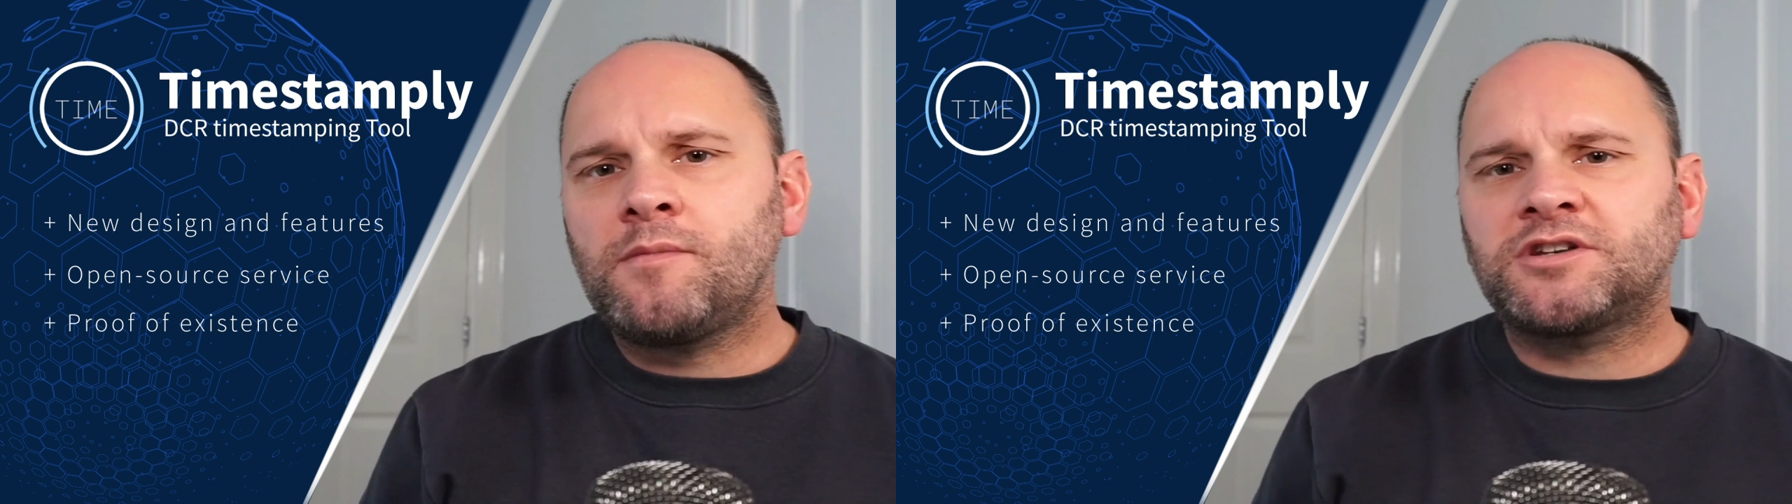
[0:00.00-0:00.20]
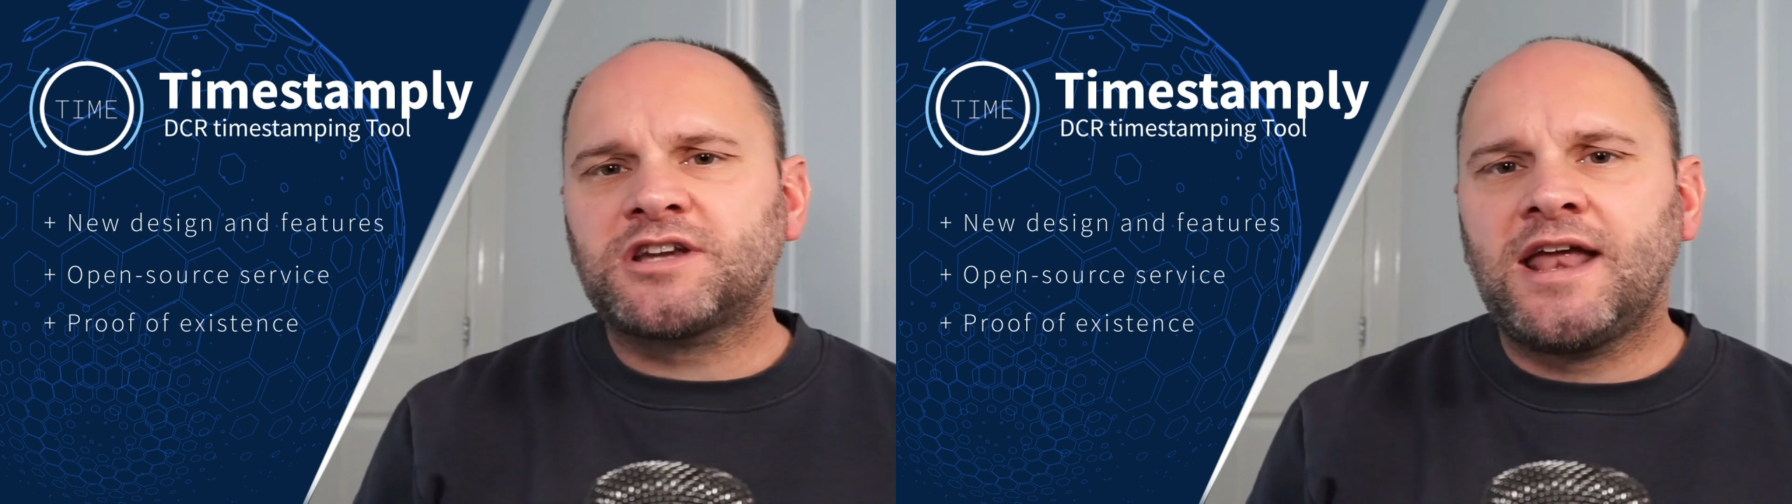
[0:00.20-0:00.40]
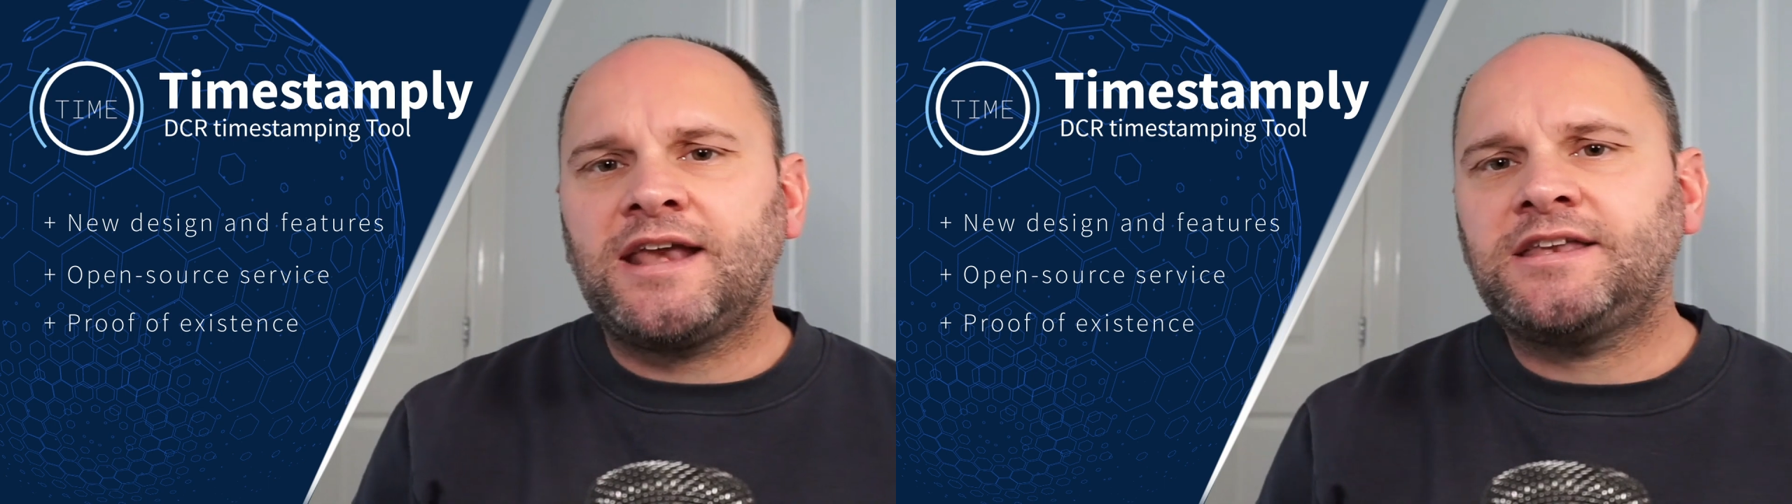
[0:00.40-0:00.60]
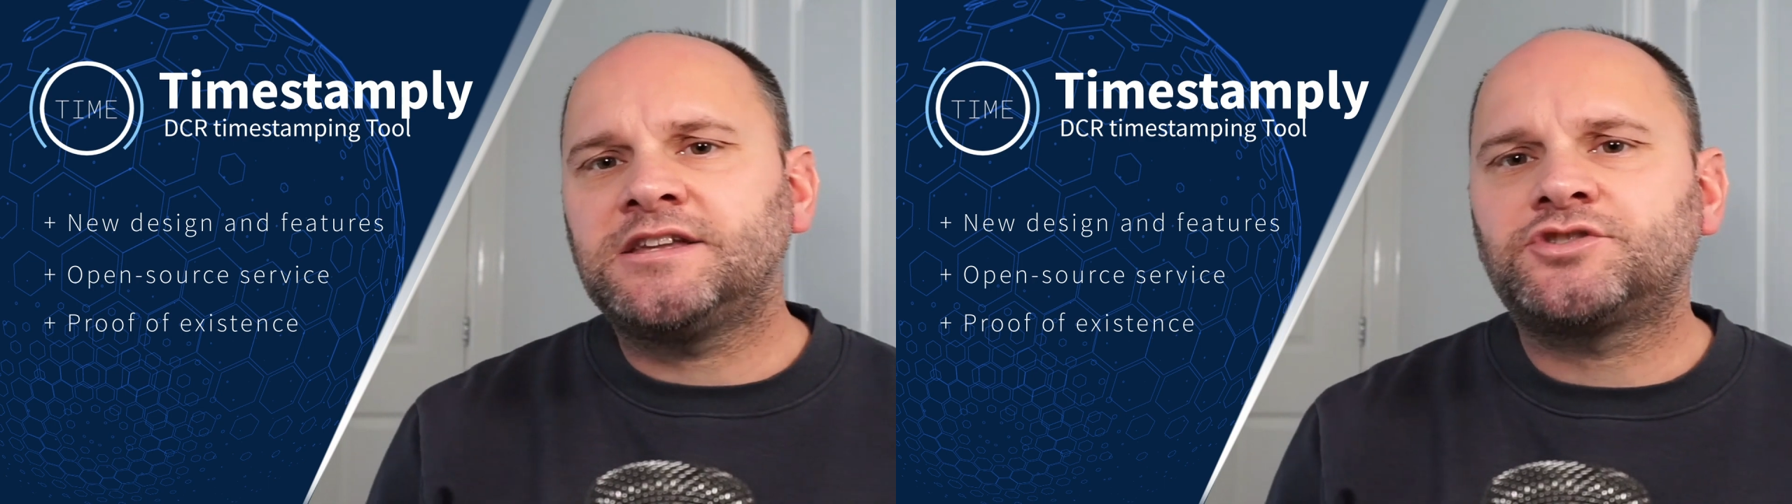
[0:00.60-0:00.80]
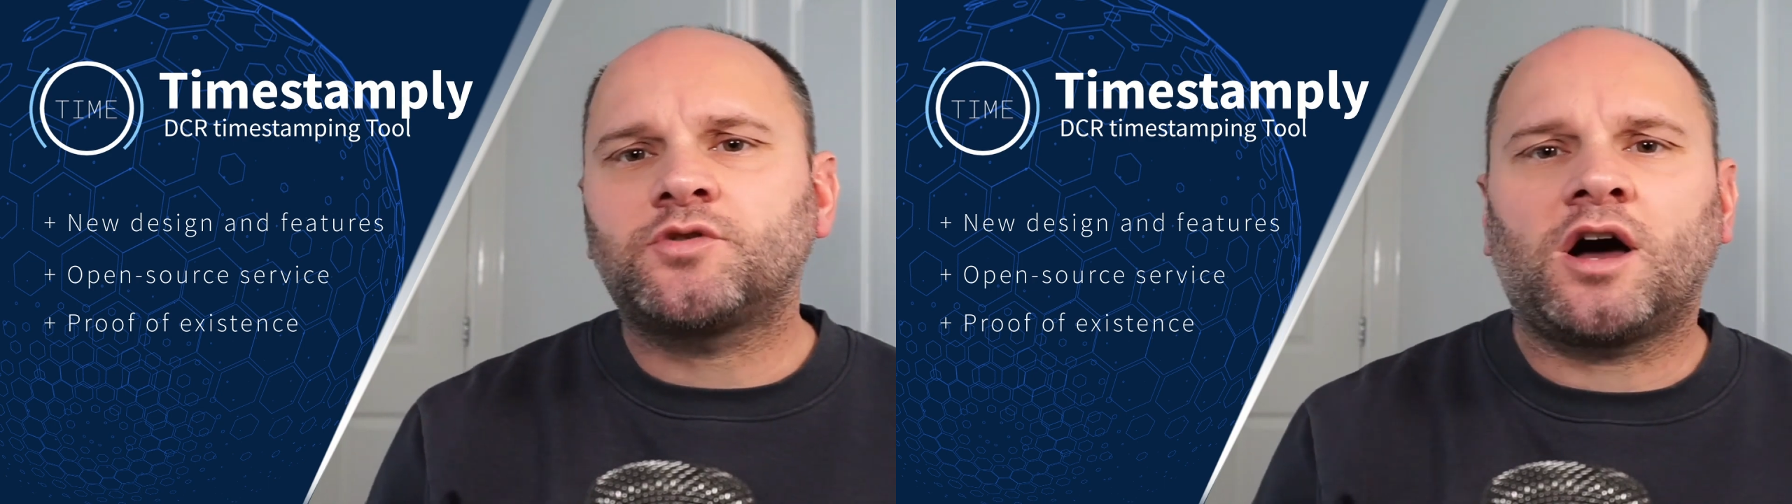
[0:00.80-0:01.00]
much any
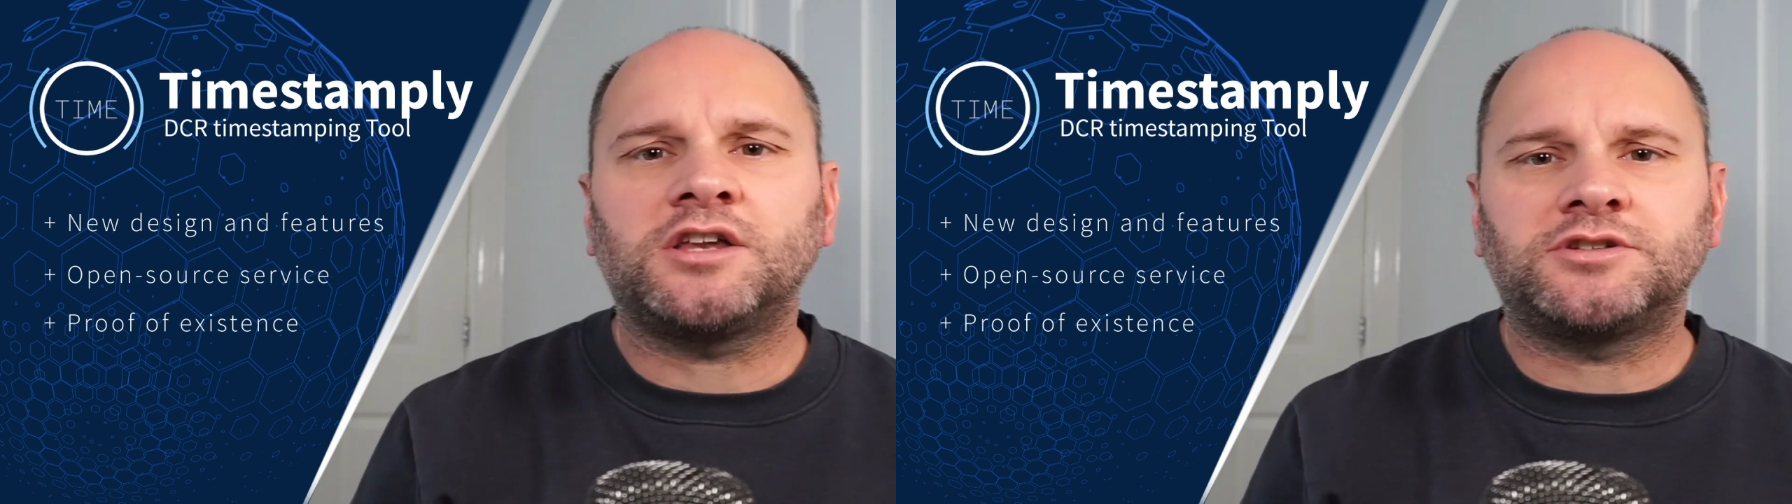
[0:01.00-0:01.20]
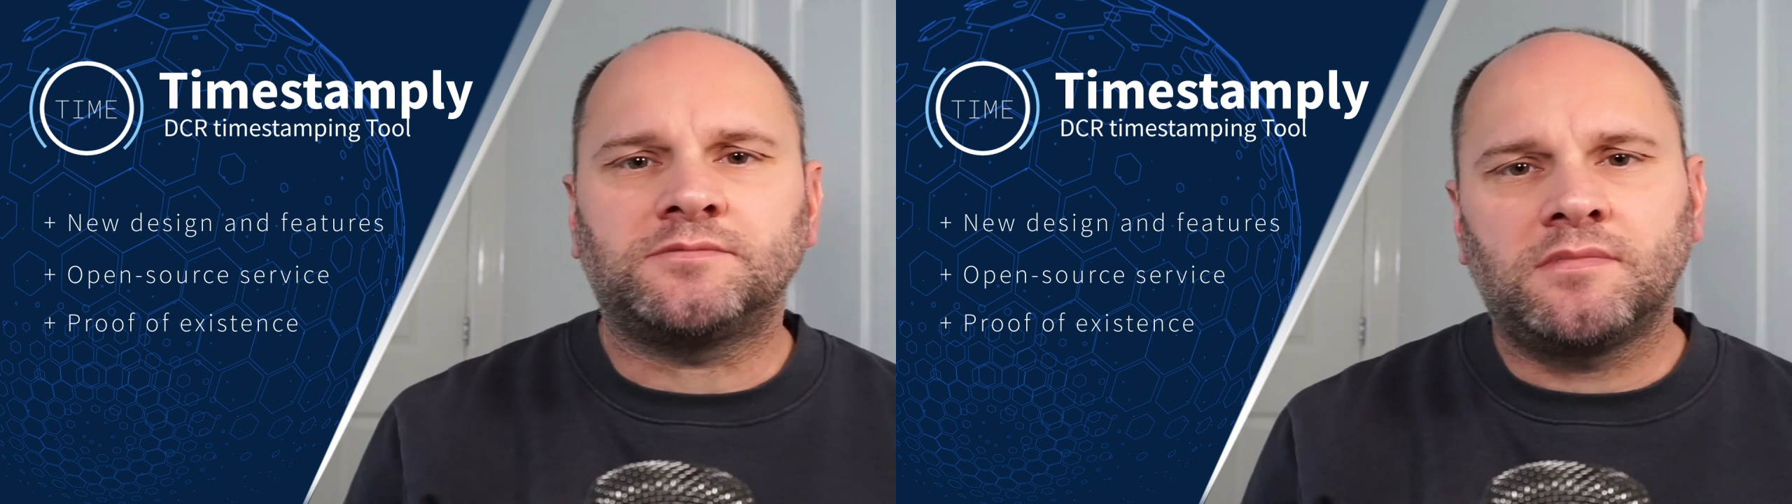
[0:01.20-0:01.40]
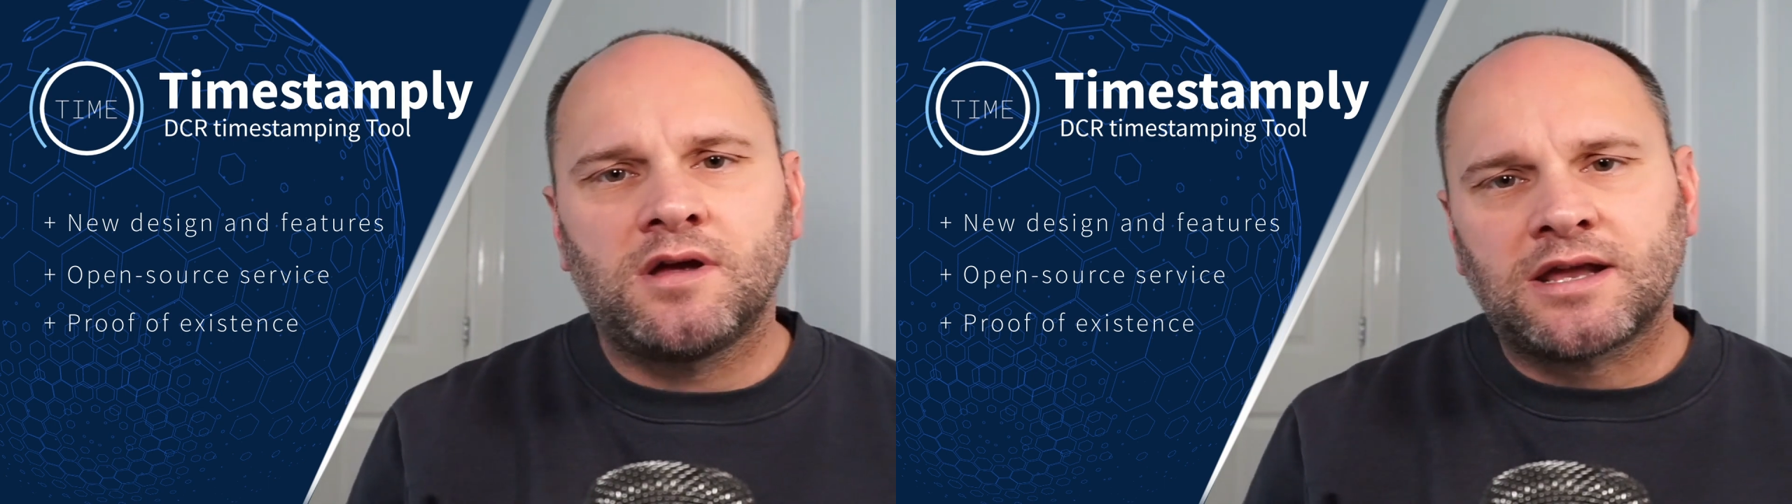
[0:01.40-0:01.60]
digital item